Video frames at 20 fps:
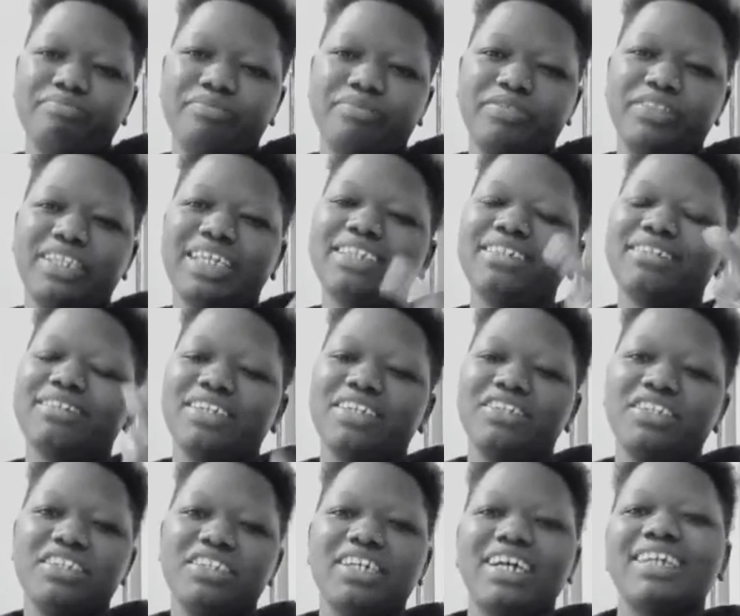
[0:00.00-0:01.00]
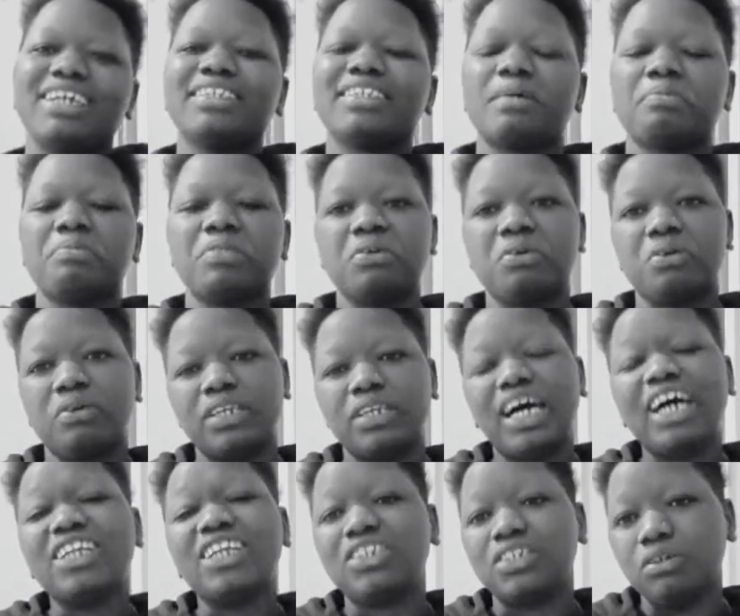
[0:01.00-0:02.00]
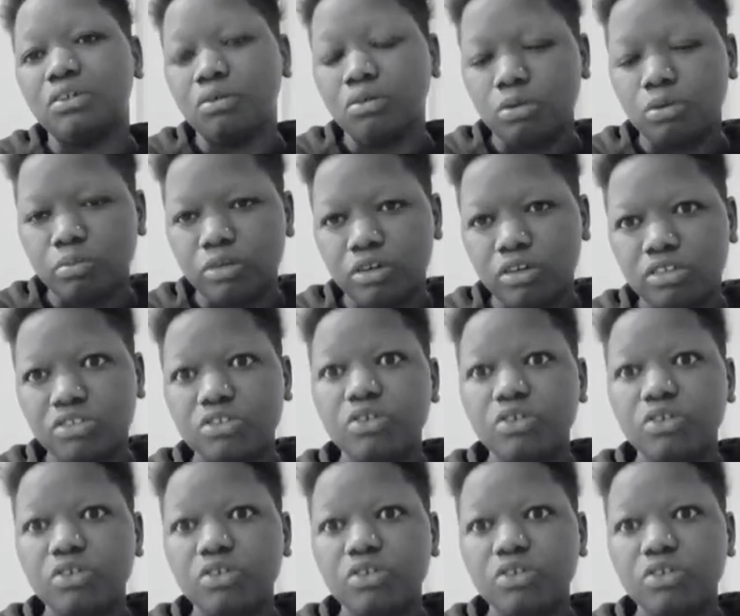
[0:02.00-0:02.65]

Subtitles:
That reagent has something called antiglobulin.